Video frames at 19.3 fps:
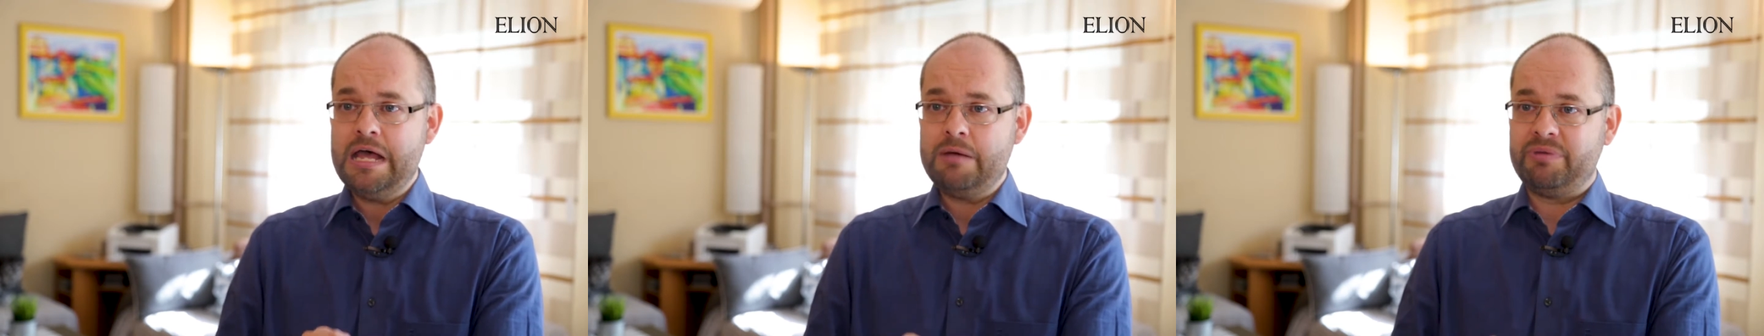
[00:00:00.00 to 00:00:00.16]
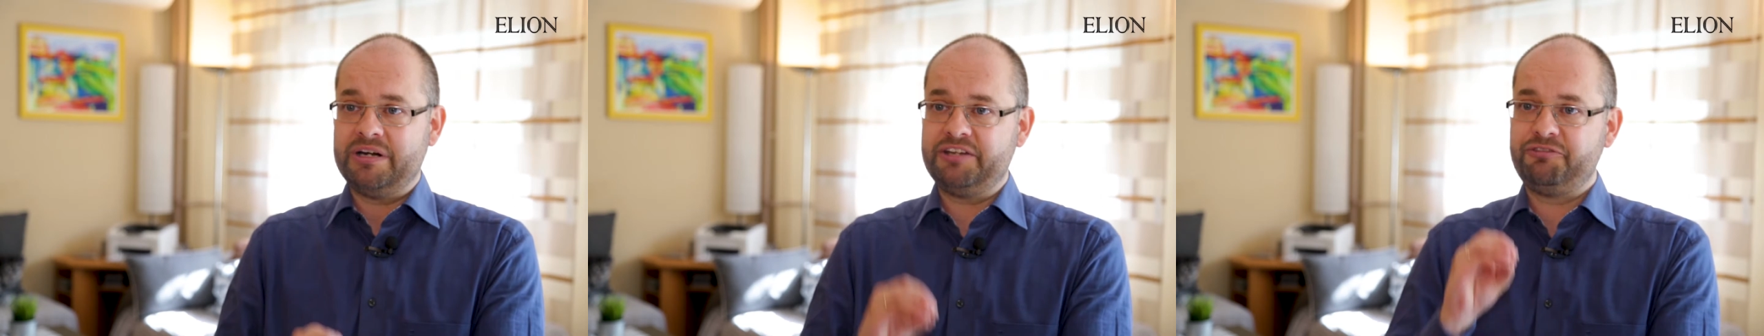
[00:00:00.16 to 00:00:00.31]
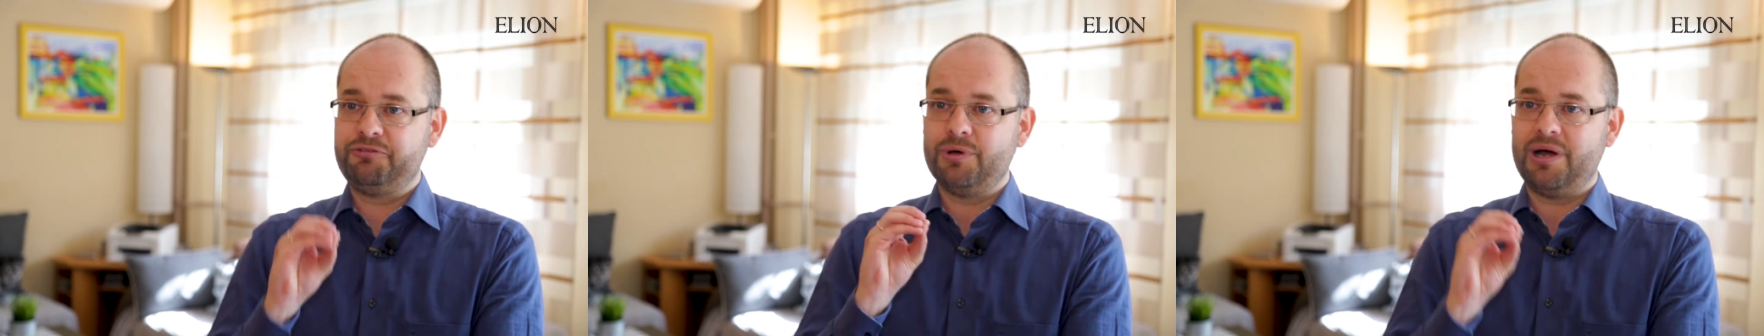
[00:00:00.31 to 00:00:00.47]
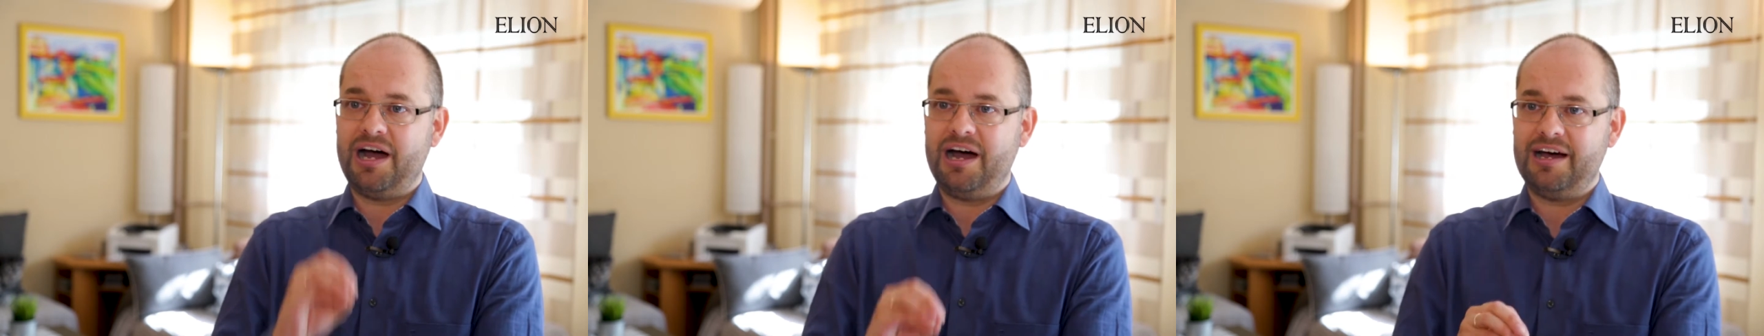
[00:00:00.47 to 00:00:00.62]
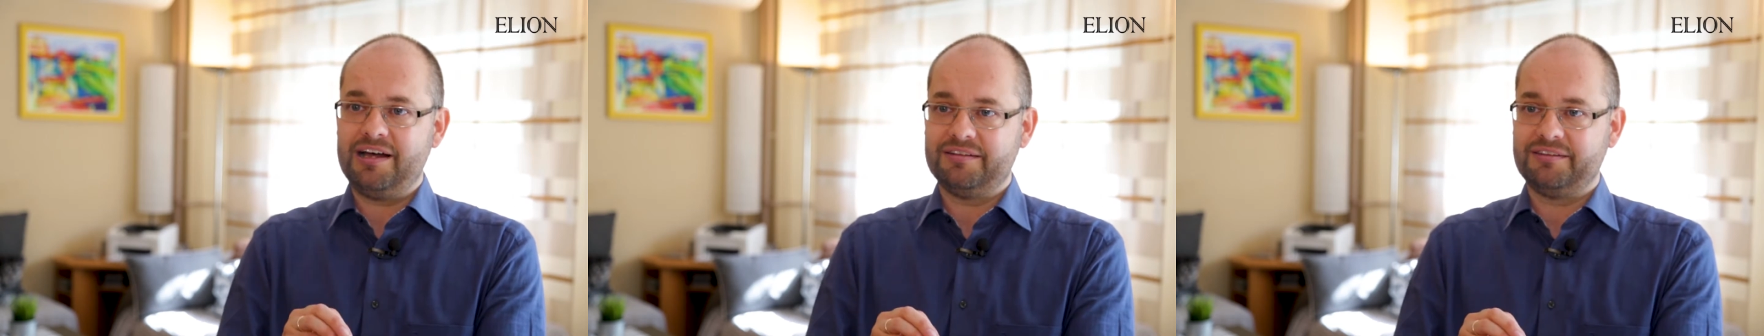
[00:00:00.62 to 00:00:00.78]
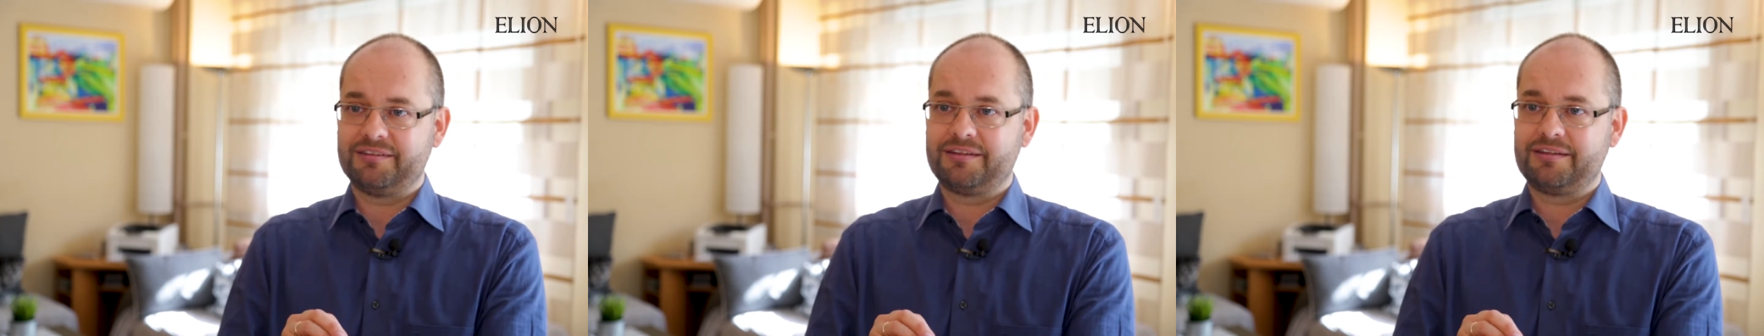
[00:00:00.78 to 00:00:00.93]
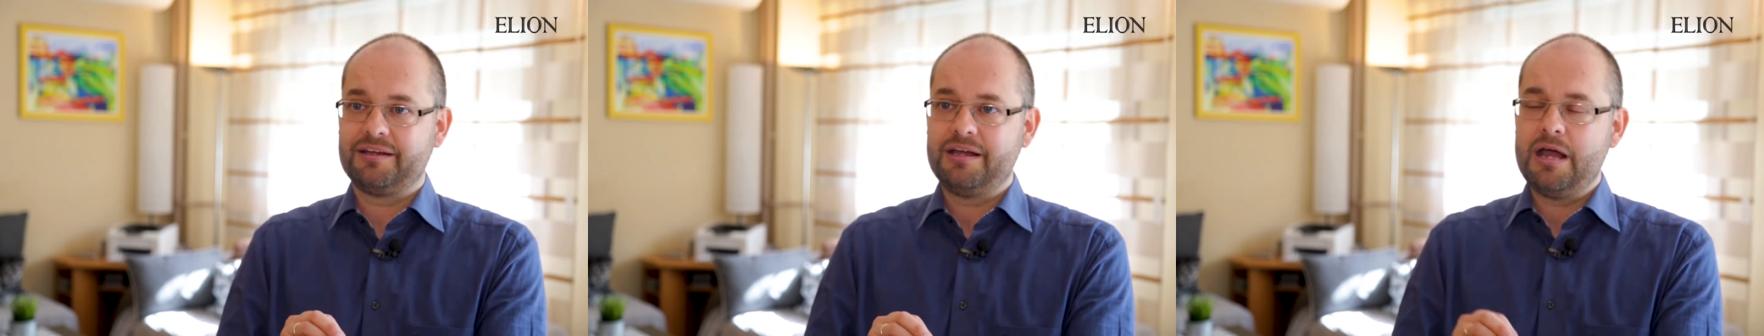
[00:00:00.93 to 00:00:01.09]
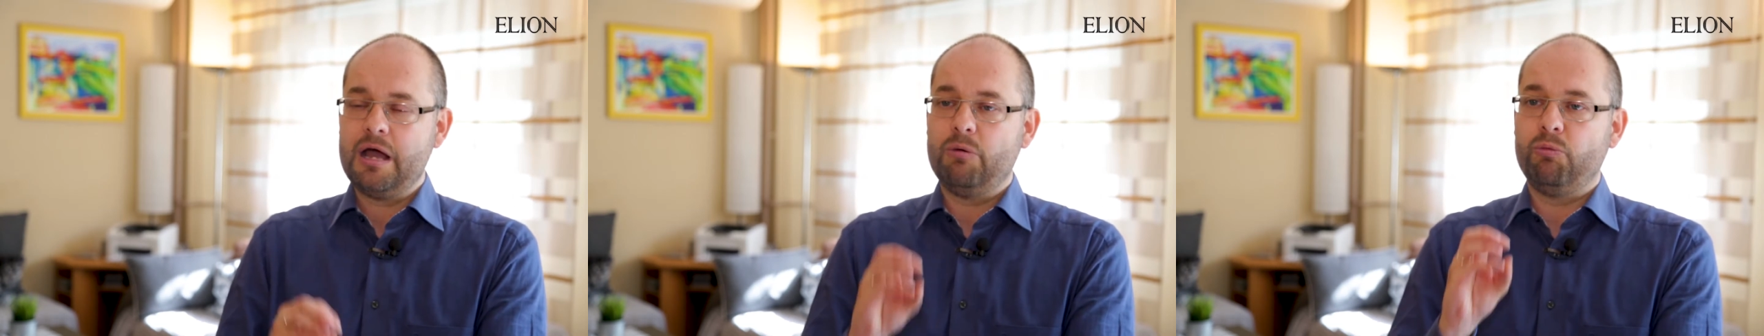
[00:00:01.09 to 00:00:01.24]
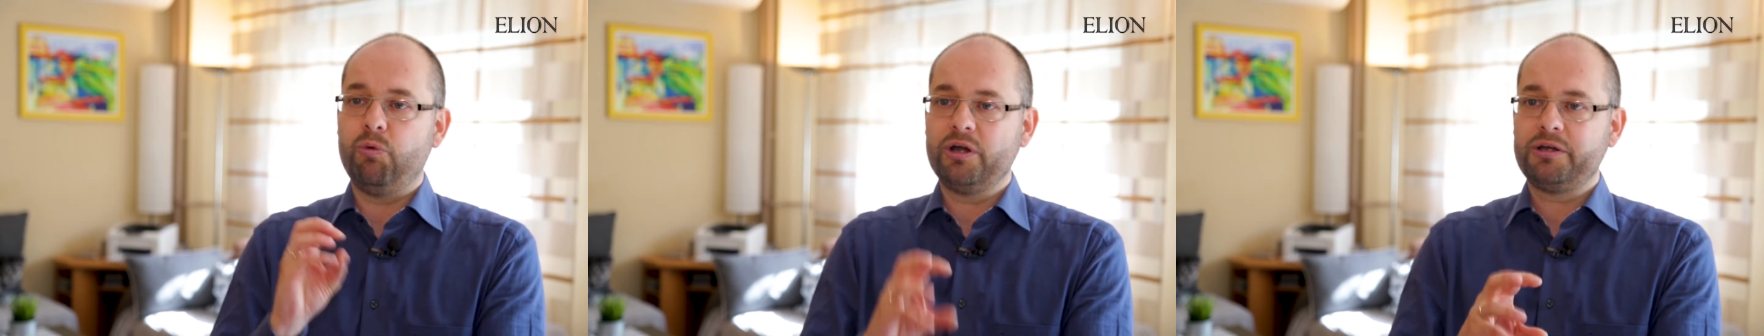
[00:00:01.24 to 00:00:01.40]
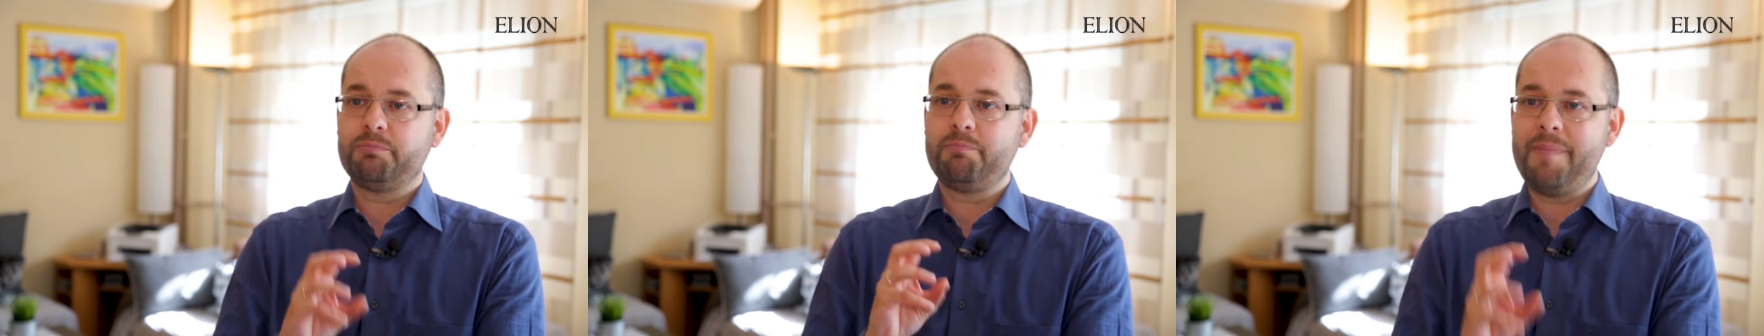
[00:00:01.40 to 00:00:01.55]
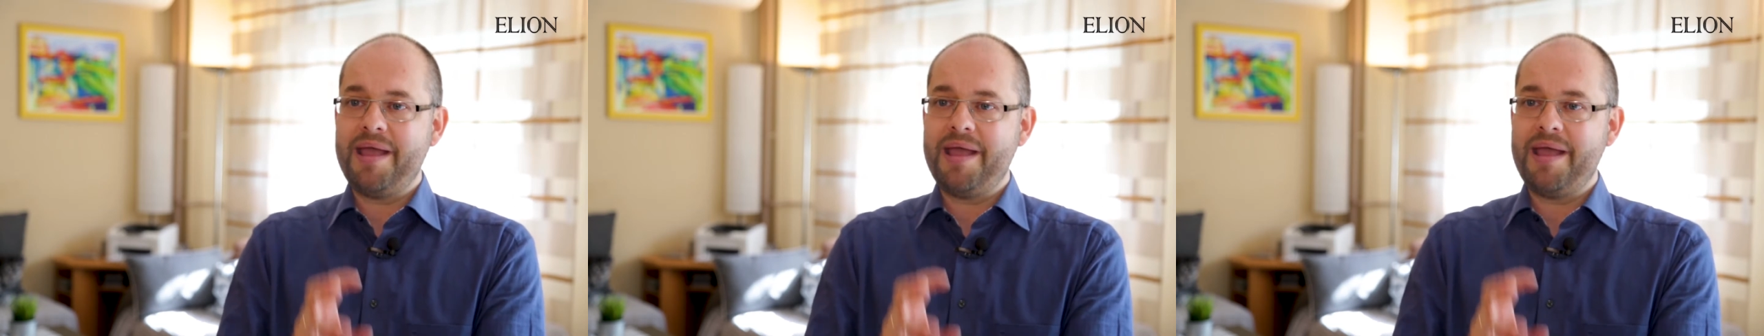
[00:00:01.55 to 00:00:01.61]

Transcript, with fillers: But if you ask what